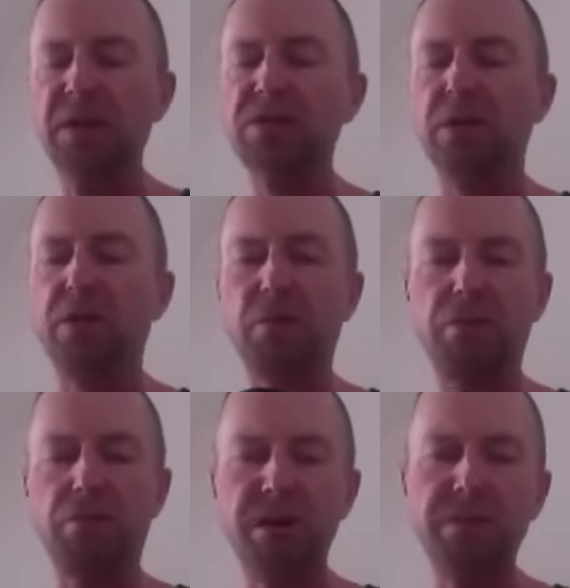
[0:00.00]
So there are
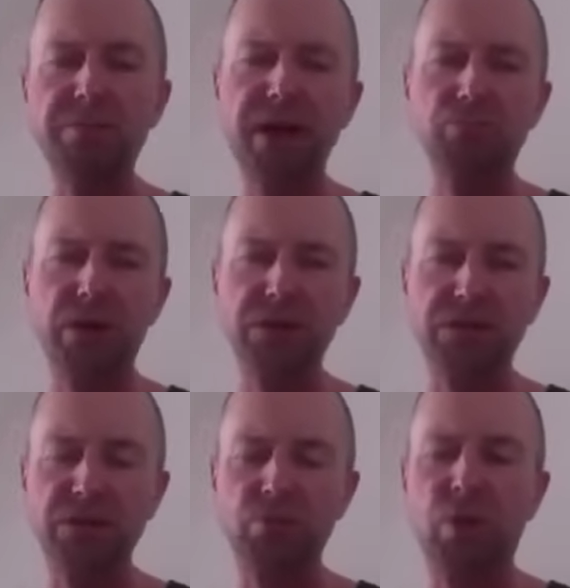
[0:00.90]
three main
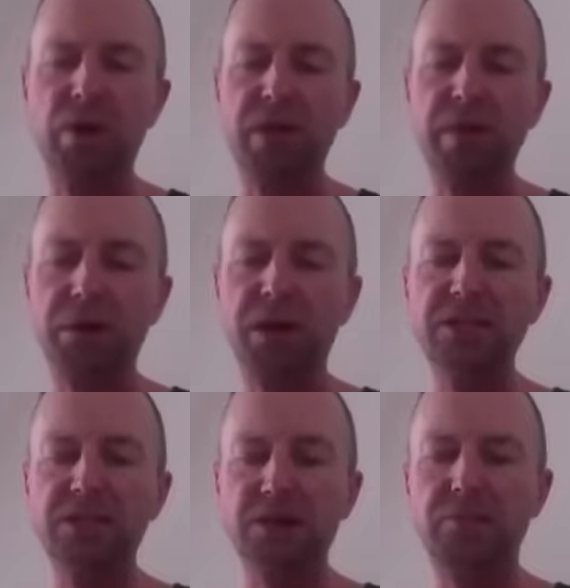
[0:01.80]
reasons why they
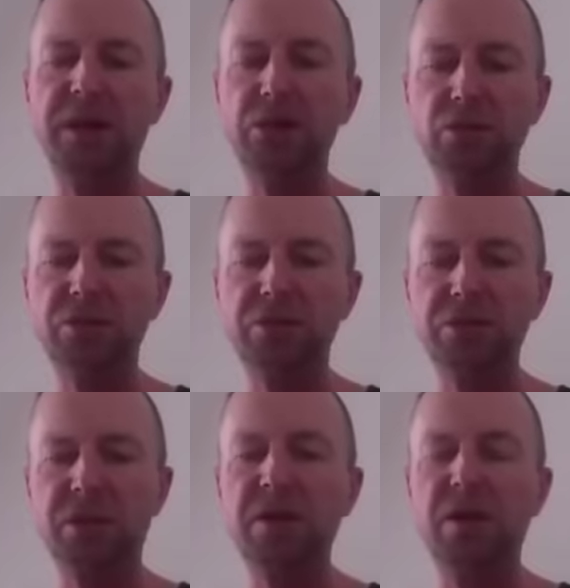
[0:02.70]
place
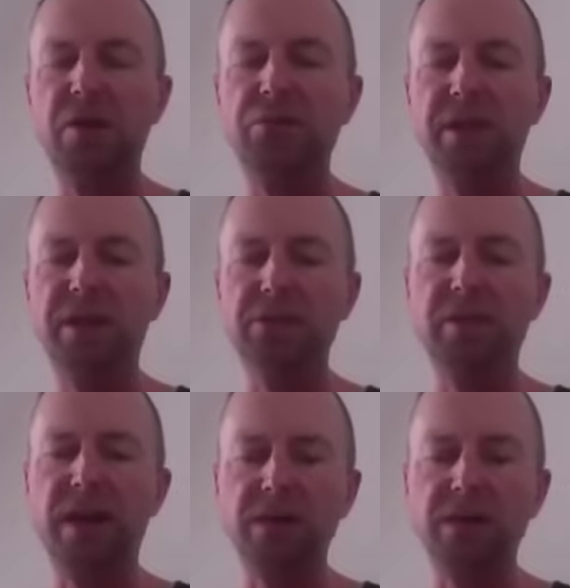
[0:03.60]
depictions of things that
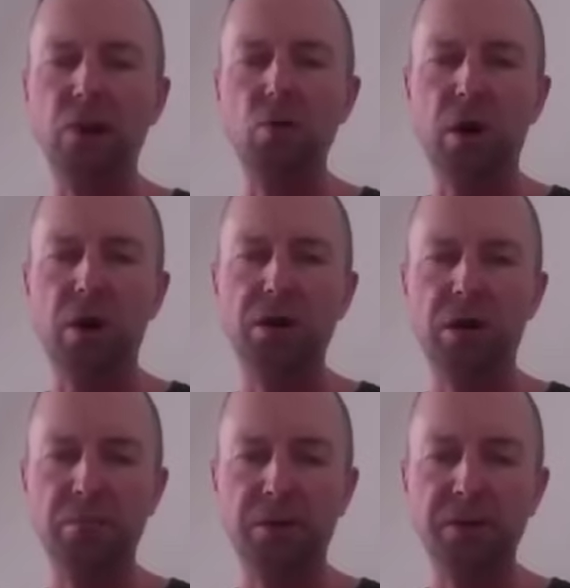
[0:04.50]
they know are
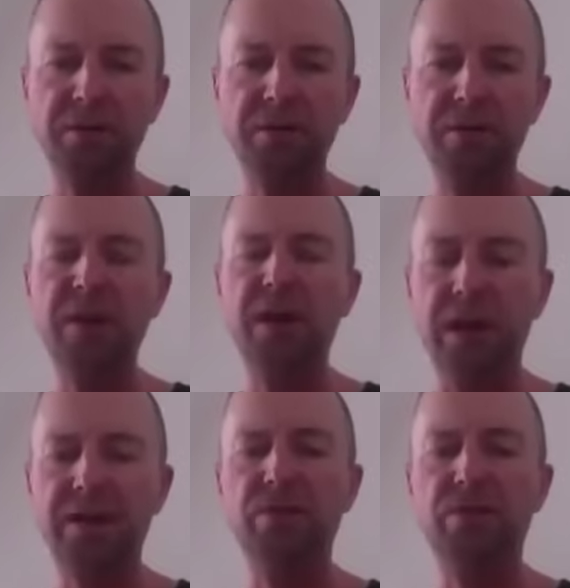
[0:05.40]
coming
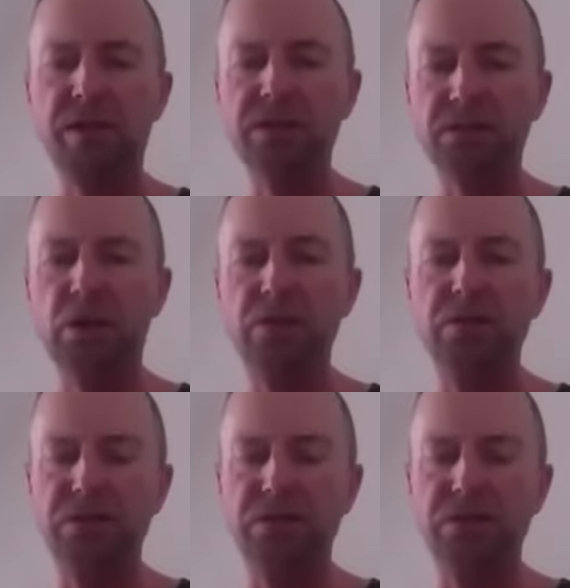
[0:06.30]
in things like The